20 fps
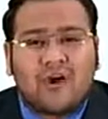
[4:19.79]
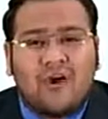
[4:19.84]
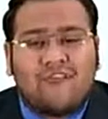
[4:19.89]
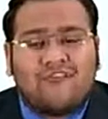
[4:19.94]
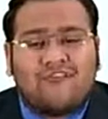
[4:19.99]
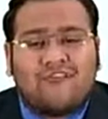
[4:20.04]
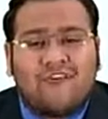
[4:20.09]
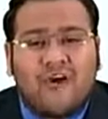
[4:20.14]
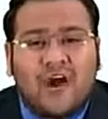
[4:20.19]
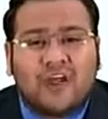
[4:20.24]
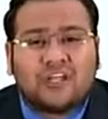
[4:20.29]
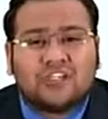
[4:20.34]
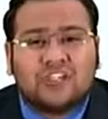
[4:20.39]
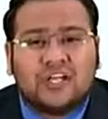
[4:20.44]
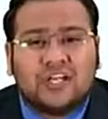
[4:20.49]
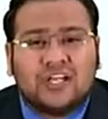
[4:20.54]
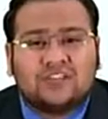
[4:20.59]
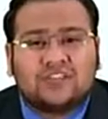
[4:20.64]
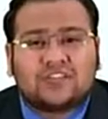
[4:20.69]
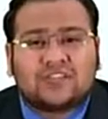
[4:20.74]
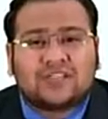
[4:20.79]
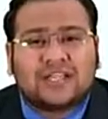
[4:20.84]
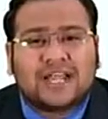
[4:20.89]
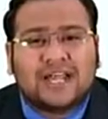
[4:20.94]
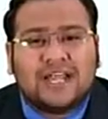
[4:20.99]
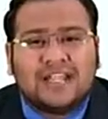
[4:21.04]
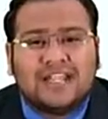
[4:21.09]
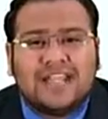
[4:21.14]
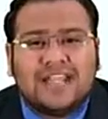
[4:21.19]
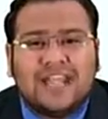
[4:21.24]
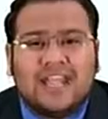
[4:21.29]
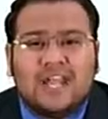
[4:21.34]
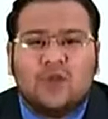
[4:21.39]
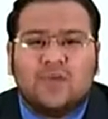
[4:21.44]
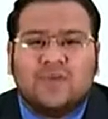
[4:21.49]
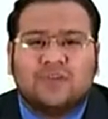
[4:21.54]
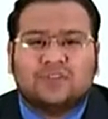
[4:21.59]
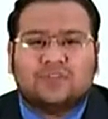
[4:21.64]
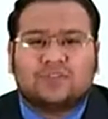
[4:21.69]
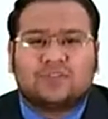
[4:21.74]
a function is
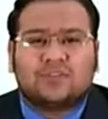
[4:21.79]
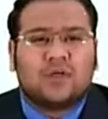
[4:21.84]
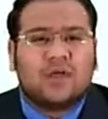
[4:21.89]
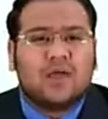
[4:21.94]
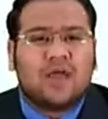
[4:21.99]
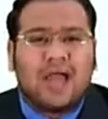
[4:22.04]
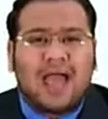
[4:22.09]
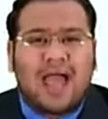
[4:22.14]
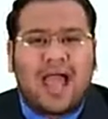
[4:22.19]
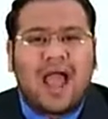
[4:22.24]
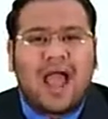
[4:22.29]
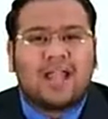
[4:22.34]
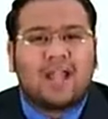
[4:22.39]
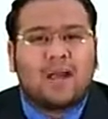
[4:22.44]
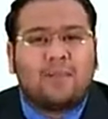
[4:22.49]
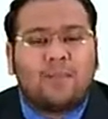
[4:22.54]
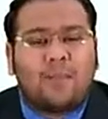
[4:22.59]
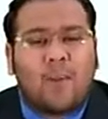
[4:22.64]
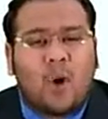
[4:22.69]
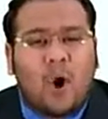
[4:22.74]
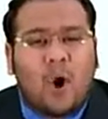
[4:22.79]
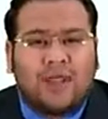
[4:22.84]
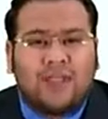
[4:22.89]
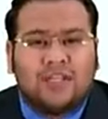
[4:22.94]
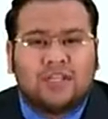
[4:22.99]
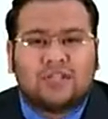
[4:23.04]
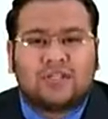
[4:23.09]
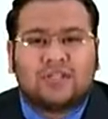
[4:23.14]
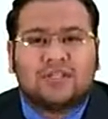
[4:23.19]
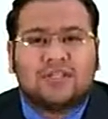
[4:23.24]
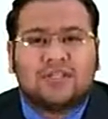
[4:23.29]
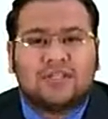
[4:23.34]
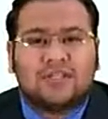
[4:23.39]
continuous at a point,